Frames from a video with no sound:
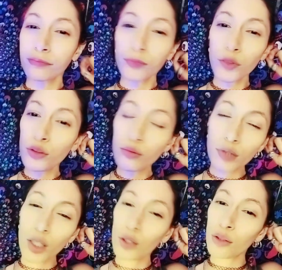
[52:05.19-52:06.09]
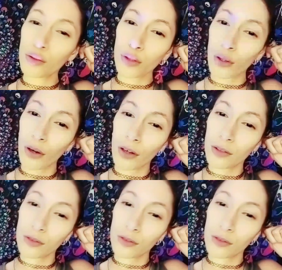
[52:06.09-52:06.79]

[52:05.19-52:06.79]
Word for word: you think to your heart's